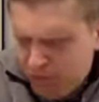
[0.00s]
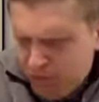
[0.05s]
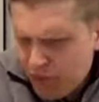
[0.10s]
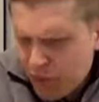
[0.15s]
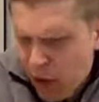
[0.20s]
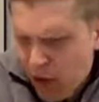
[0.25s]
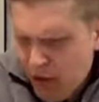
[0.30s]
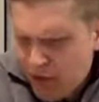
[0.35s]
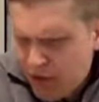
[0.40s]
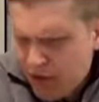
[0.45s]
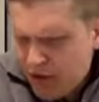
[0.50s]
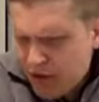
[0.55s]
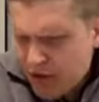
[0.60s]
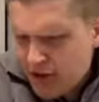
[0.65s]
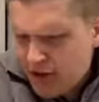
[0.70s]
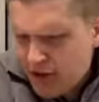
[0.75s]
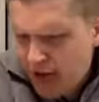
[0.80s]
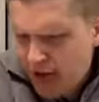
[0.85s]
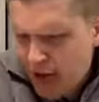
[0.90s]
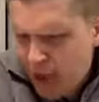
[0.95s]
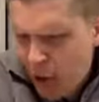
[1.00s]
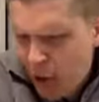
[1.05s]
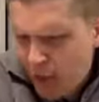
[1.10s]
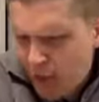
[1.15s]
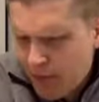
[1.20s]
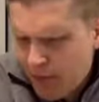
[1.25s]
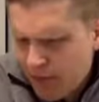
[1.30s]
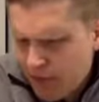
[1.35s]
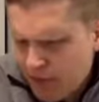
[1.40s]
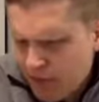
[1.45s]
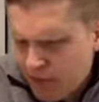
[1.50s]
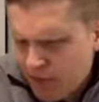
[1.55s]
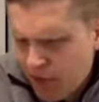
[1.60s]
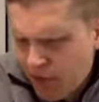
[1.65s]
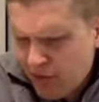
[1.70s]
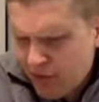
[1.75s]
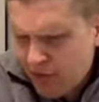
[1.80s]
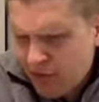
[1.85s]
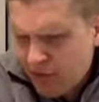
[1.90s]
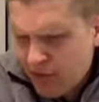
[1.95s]
Compared to my own
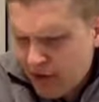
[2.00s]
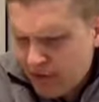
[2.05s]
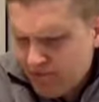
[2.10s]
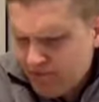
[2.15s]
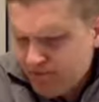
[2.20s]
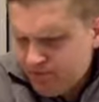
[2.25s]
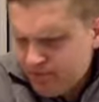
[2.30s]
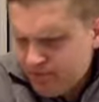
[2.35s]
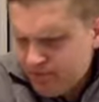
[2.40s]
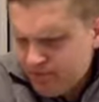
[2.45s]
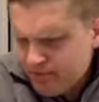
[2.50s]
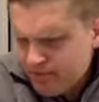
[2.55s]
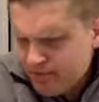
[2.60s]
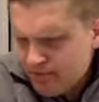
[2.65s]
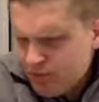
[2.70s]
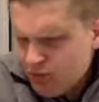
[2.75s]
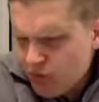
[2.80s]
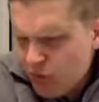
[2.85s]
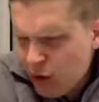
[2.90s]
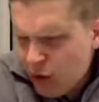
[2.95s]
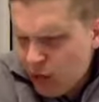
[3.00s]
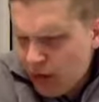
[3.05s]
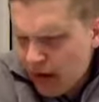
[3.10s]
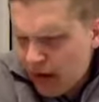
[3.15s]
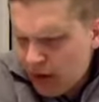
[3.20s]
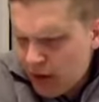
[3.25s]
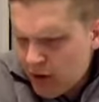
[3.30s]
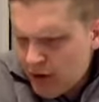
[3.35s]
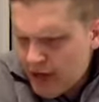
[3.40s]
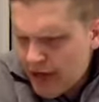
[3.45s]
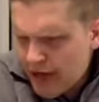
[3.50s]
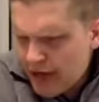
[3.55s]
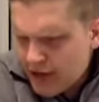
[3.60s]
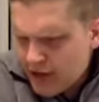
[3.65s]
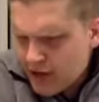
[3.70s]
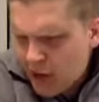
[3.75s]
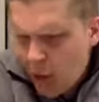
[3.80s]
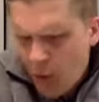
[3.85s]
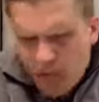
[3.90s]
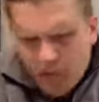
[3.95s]
from a while ago. Yeah,
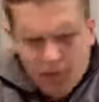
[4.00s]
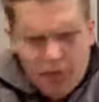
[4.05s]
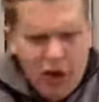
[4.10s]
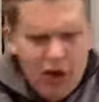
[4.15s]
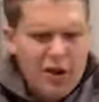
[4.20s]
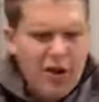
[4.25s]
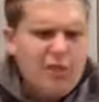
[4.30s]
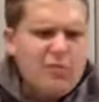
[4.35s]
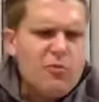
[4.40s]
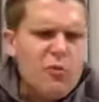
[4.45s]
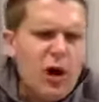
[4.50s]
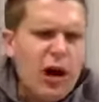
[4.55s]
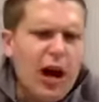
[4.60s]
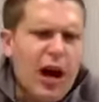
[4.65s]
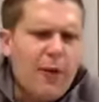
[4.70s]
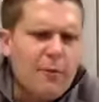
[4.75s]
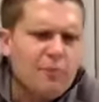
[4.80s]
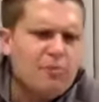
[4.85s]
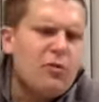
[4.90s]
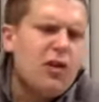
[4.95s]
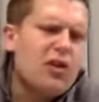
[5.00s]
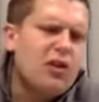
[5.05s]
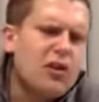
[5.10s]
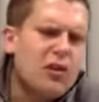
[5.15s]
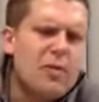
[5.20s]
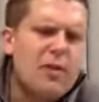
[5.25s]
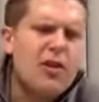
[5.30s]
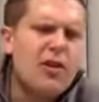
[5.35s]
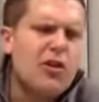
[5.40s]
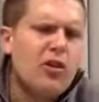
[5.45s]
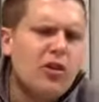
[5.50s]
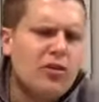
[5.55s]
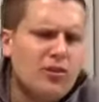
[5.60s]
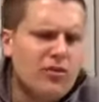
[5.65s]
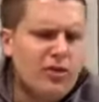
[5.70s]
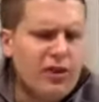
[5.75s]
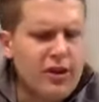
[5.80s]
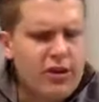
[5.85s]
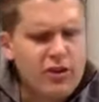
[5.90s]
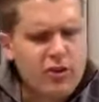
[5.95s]
so a little bit of earth
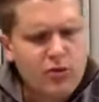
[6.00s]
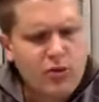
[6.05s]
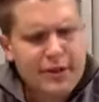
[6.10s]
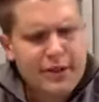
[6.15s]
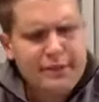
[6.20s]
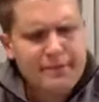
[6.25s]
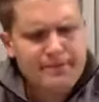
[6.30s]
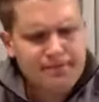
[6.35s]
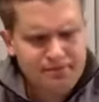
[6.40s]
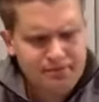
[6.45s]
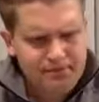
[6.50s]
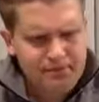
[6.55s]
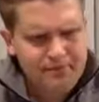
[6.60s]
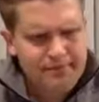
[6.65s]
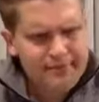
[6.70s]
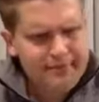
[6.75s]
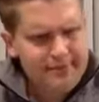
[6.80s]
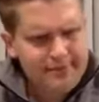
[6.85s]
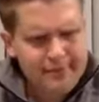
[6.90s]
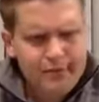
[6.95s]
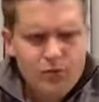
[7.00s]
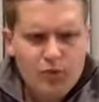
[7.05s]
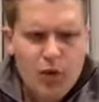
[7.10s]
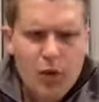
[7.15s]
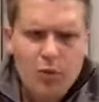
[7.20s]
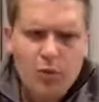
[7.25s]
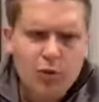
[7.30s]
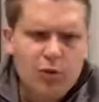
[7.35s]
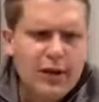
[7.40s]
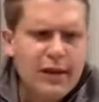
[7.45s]
on there as well. Really